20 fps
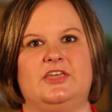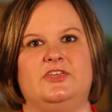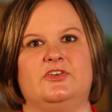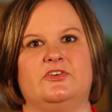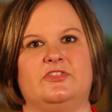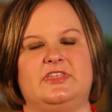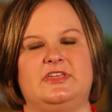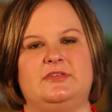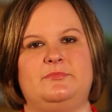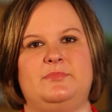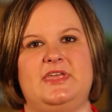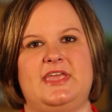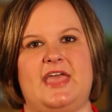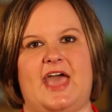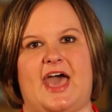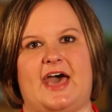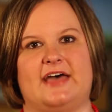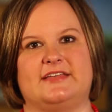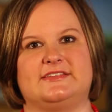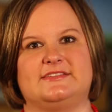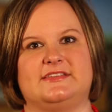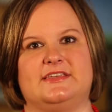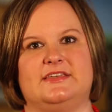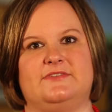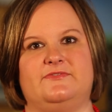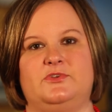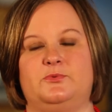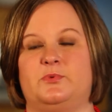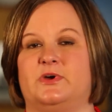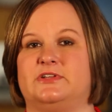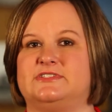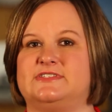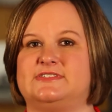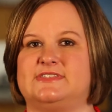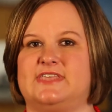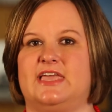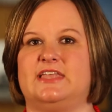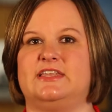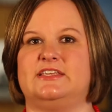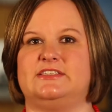You'll then be asked if you want to
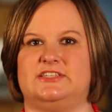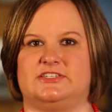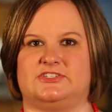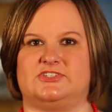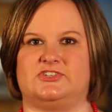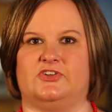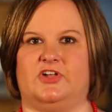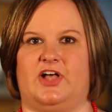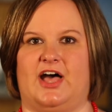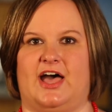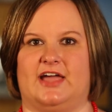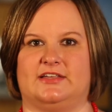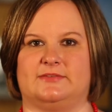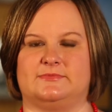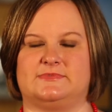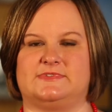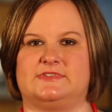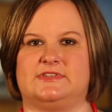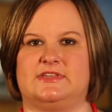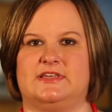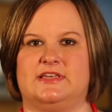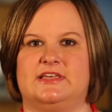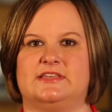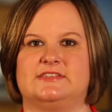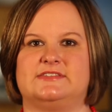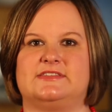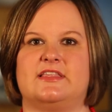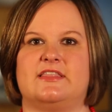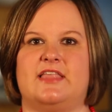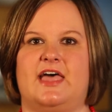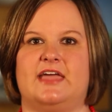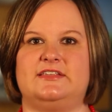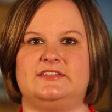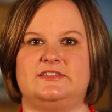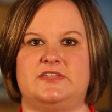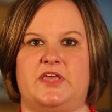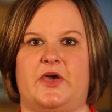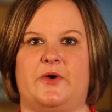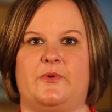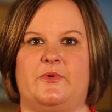scan additional items.
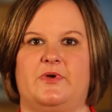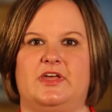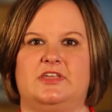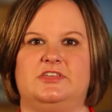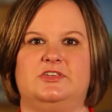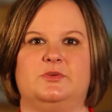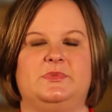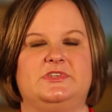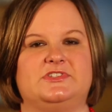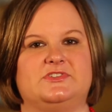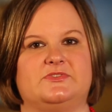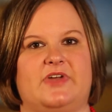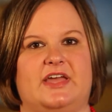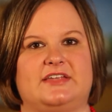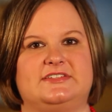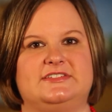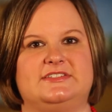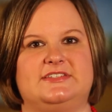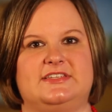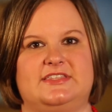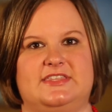Select No and you'll be directed